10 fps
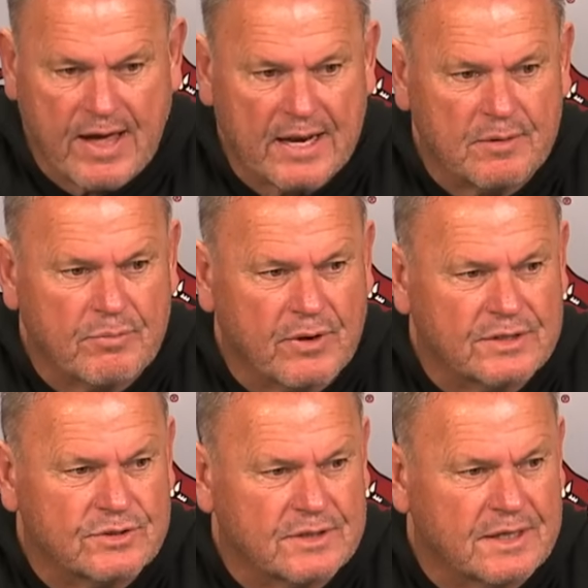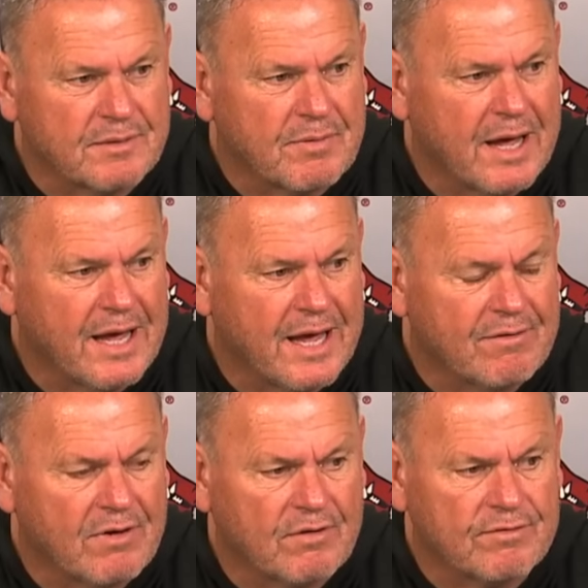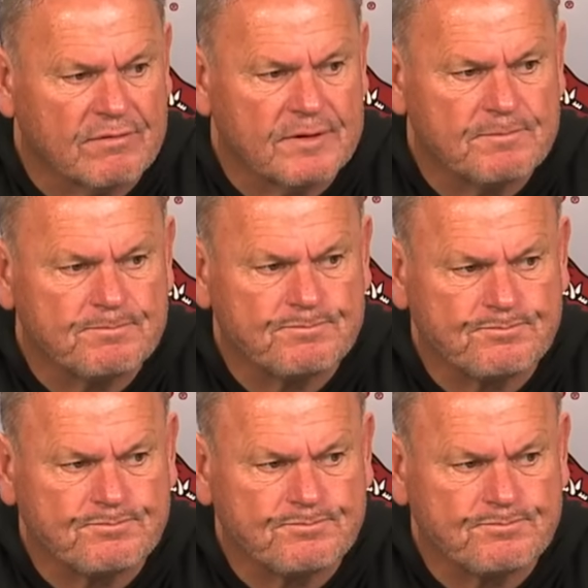added pressure that he might have off of him.